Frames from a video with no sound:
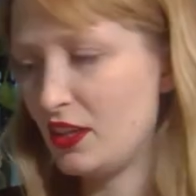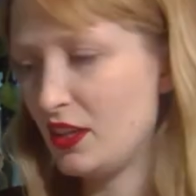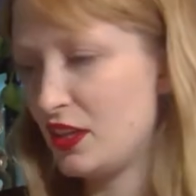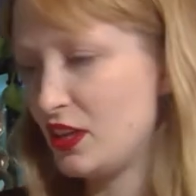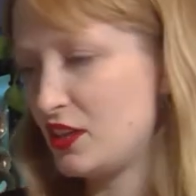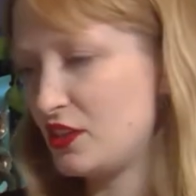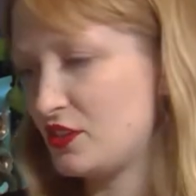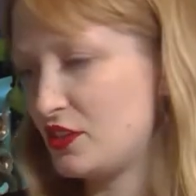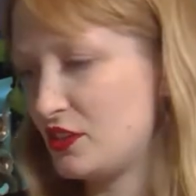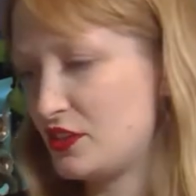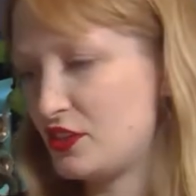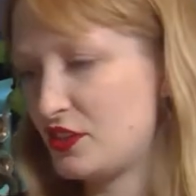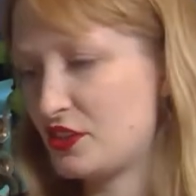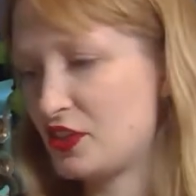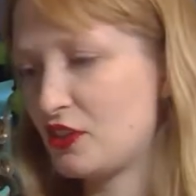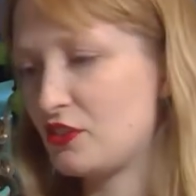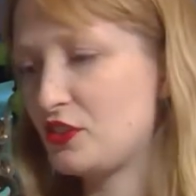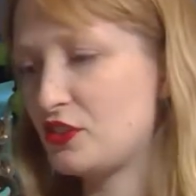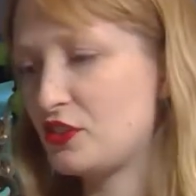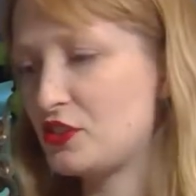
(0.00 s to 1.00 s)
So this is
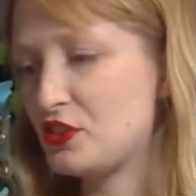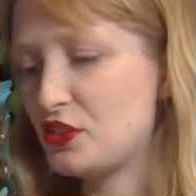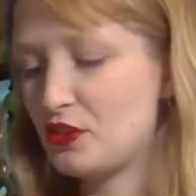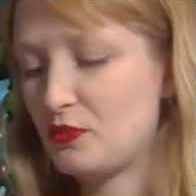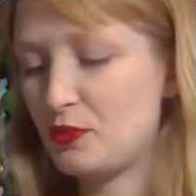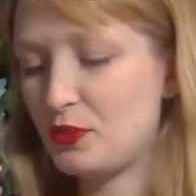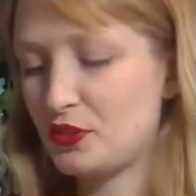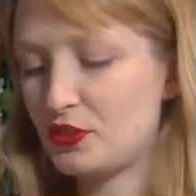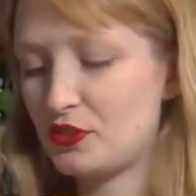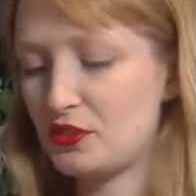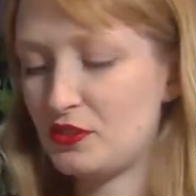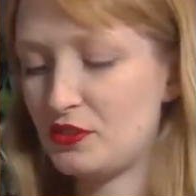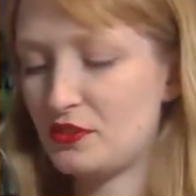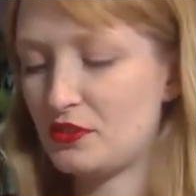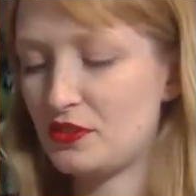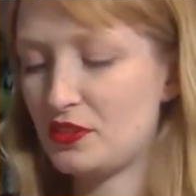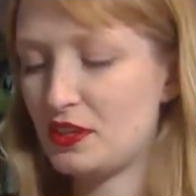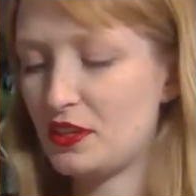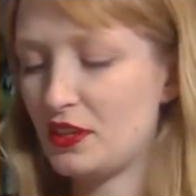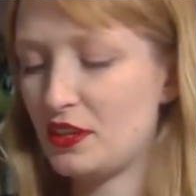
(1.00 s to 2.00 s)
only 2
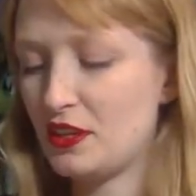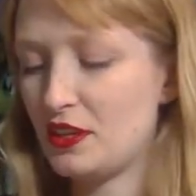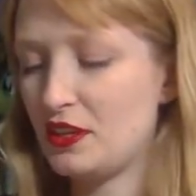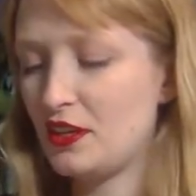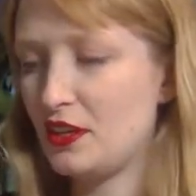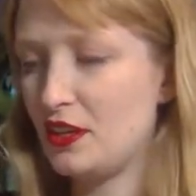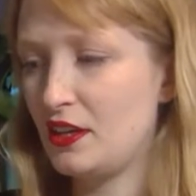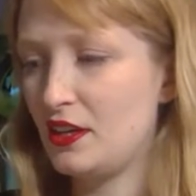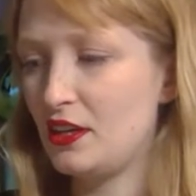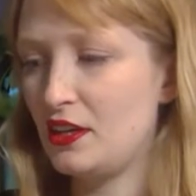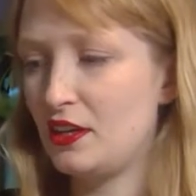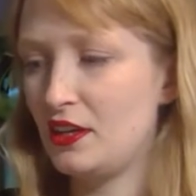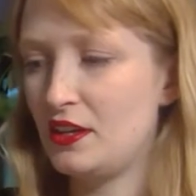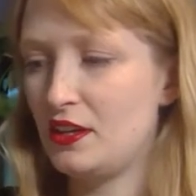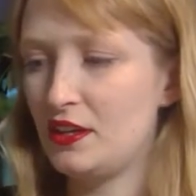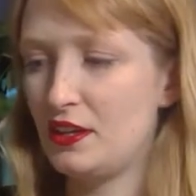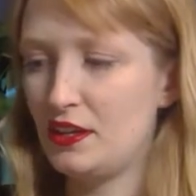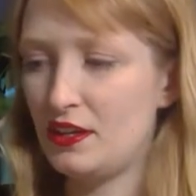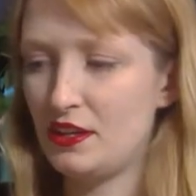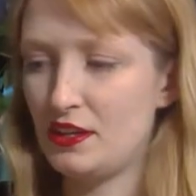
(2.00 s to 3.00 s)
bottles,
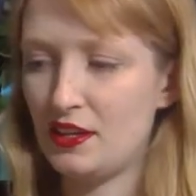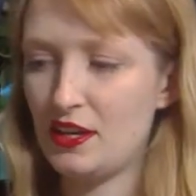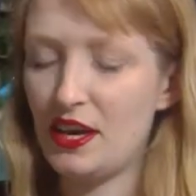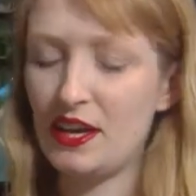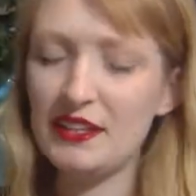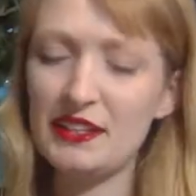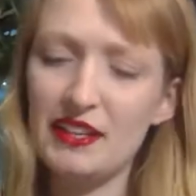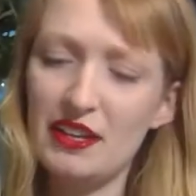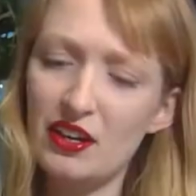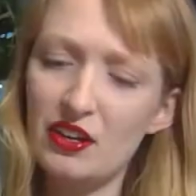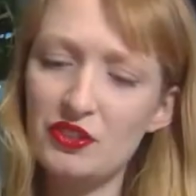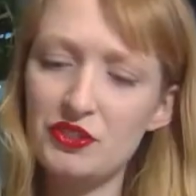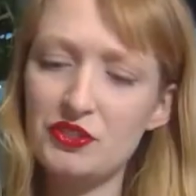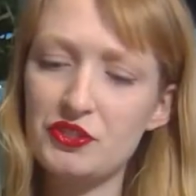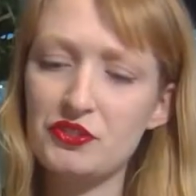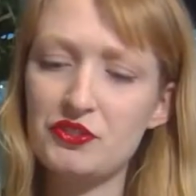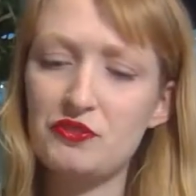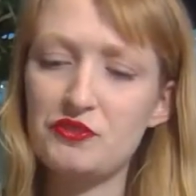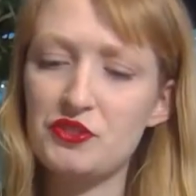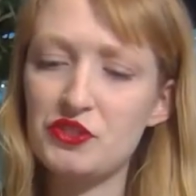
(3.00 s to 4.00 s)
and they are
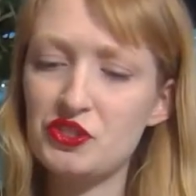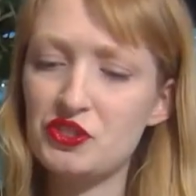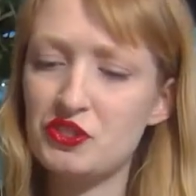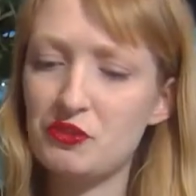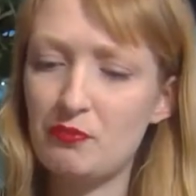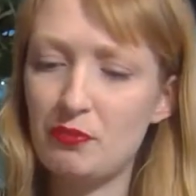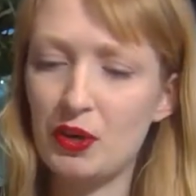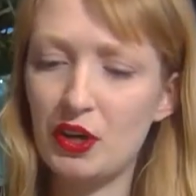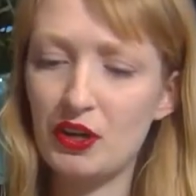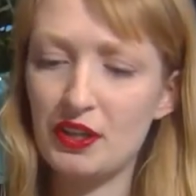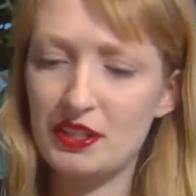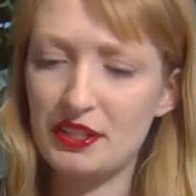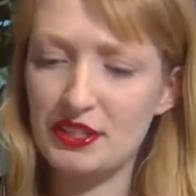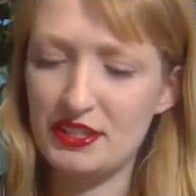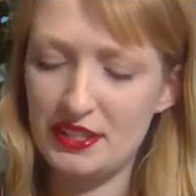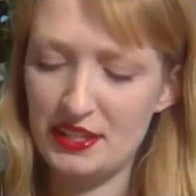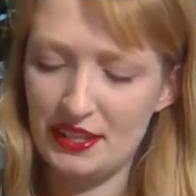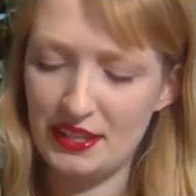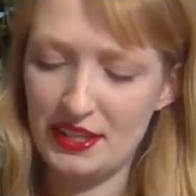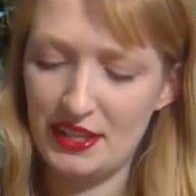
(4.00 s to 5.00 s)
sort of just a
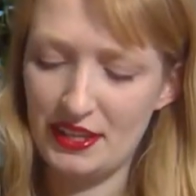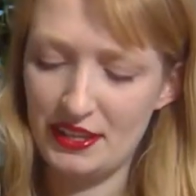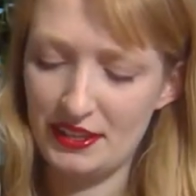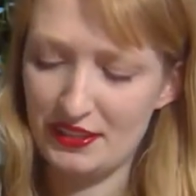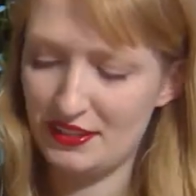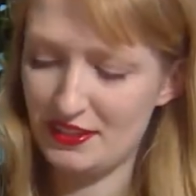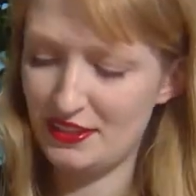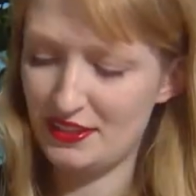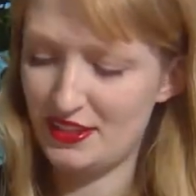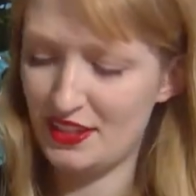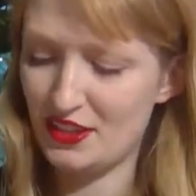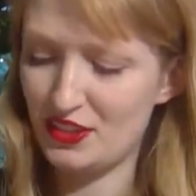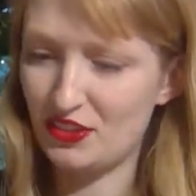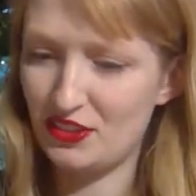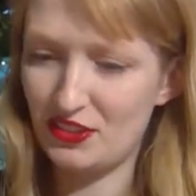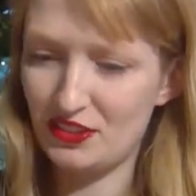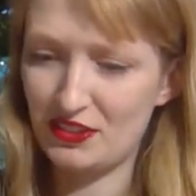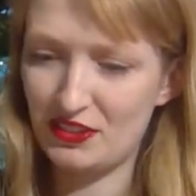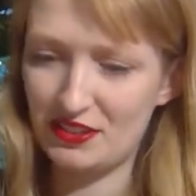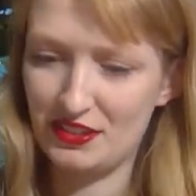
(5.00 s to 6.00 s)
binding exercise, they're
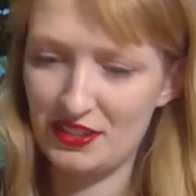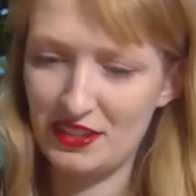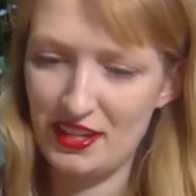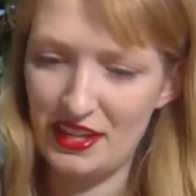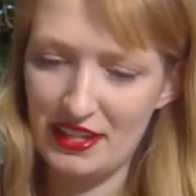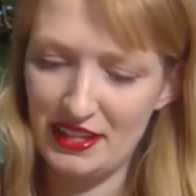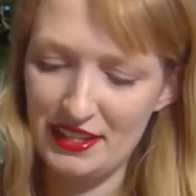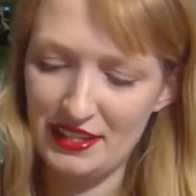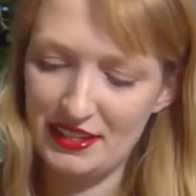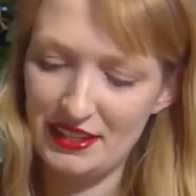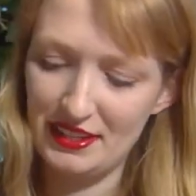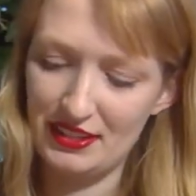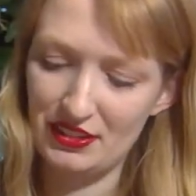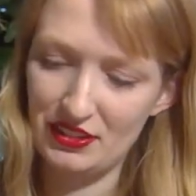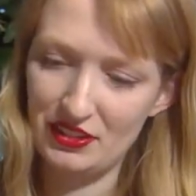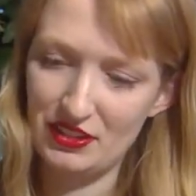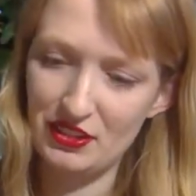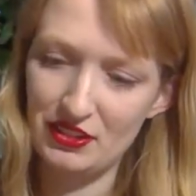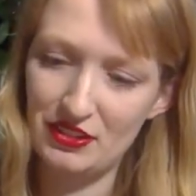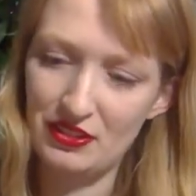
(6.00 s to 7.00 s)
not anything
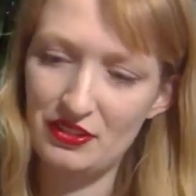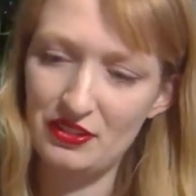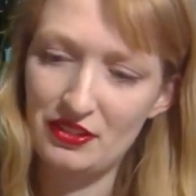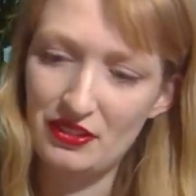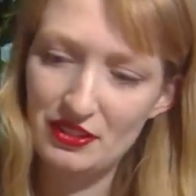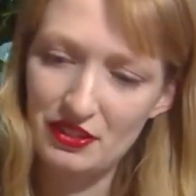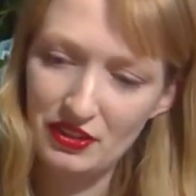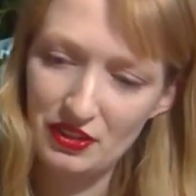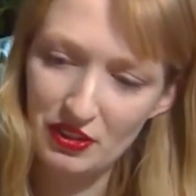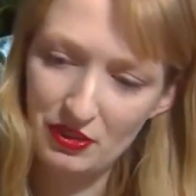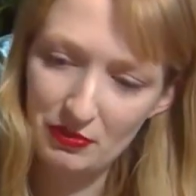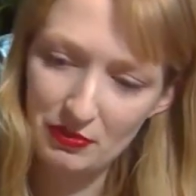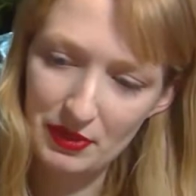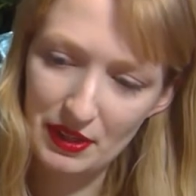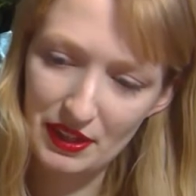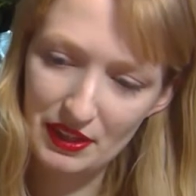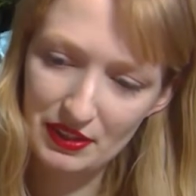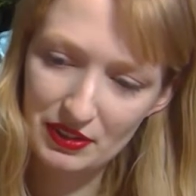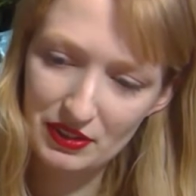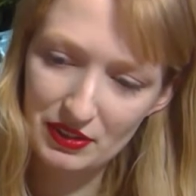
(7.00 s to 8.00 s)
too
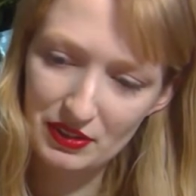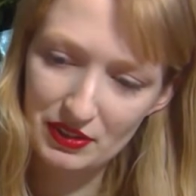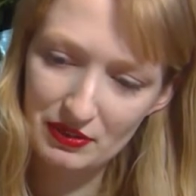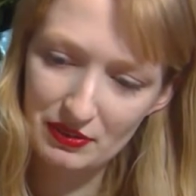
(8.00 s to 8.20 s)
complex.